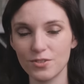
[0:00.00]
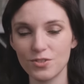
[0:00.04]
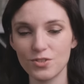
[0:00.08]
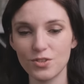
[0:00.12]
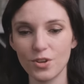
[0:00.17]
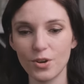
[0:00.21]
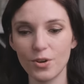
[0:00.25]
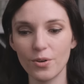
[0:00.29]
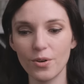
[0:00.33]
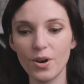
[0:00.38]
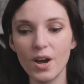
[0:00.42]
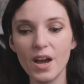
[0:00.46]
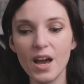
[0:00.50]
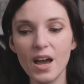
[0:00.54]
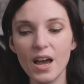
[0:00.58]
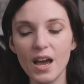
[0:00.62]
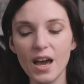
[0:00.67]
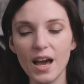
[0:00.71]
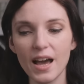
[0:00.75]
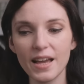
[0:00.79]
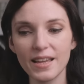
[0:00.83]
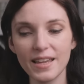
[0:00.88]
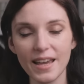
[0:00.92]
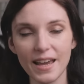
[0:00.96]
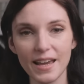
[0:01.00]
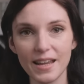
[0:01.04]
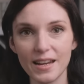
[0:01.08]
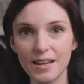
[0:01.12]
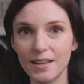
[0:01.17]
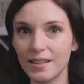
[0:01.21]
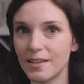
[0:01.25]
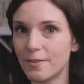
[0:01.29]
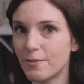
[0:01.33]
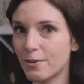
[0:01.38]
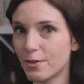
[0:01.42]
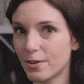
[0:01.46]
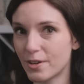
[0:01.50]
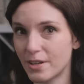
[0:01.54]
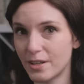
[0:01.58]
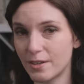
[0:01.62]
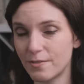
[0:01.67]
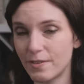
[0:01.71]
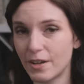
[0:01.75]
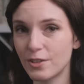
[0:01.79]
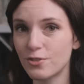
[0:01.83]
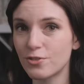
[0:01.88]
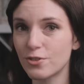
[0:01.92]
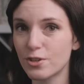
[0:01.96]
So again, if you're an
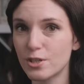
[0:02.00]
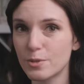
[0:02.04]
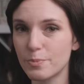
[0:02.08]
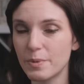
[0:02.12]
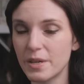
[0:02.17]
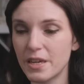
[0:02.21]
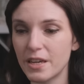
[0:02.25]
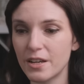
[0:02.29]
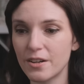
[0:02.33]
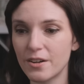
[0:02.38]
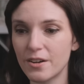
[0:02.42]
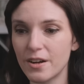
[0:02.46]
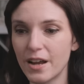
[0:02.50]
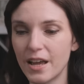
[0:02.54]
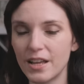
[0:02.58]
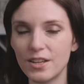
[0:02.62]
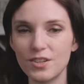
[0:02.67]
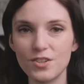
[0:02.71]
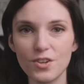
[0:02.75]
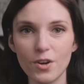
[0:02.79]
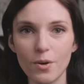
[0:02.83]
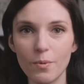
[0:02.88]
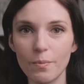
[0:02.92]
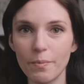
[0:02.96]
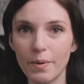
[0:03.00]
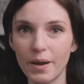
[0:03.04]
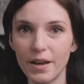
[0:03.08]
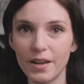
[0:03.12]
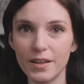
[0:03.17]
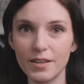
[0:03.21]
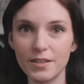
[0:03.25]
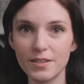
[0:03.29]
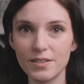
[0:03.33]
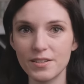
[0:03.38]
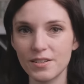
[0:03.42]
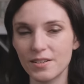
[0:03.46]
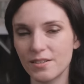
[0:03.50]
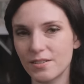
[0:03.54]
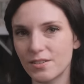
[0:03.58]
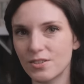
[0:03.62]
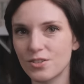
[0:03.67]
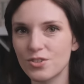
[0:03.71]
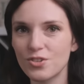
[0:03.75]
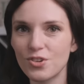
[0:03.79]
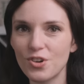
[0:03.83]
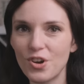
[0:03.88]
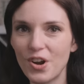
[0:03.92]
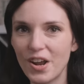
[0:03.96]
adventurous beginner and don't mind
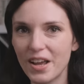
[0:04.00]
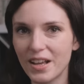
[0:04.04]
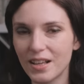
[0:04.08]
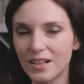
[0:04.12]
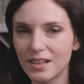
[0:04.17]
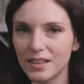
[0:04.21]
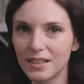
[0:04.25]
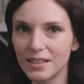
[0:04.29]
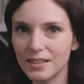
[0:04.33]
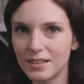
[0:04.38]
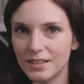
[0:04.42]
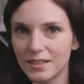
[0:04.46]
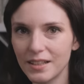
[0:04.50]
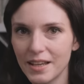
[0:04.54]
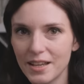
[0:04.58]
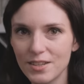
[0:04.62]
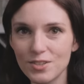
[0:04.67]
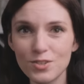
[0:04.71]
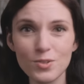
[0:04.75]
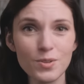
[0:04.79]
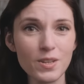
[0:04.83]
trying a little lace.